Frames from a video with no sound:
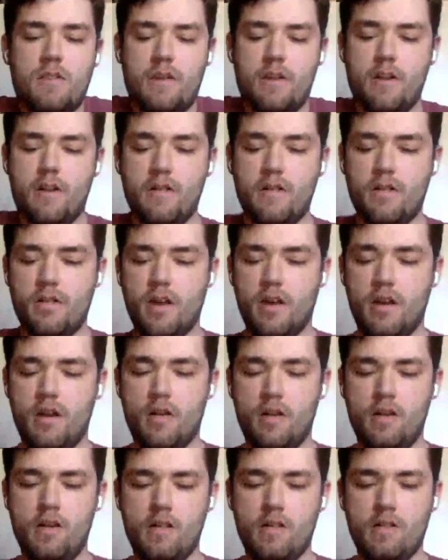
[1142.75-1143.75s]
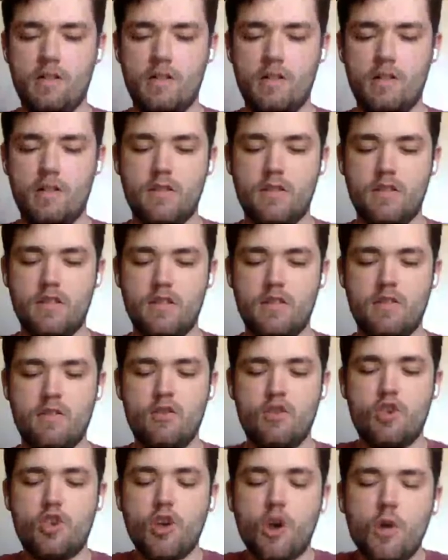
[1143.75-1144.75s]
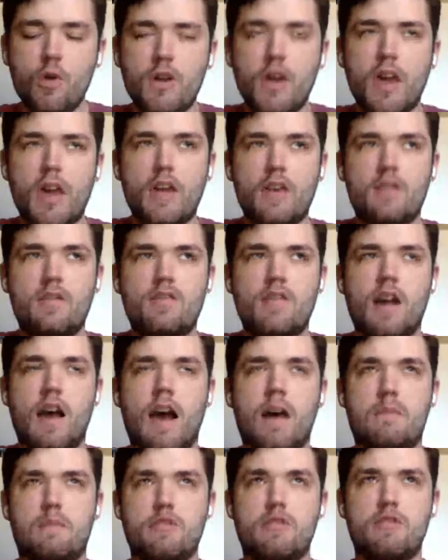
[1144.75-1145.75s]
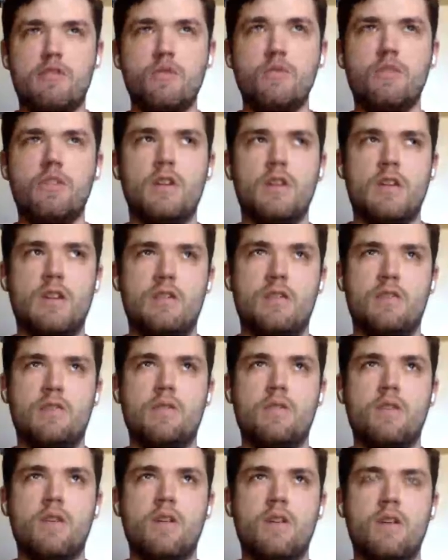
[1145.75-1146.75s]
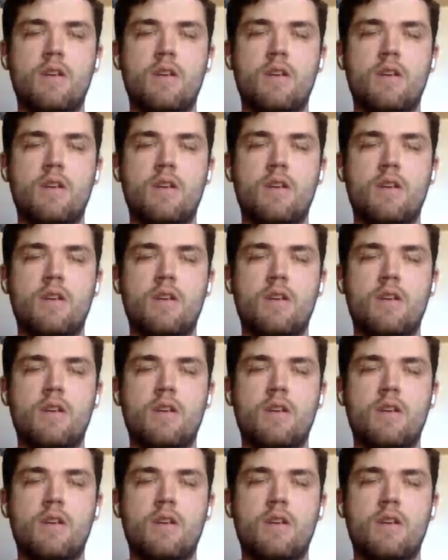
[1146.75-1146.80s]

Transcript: They're they're showcase opportunities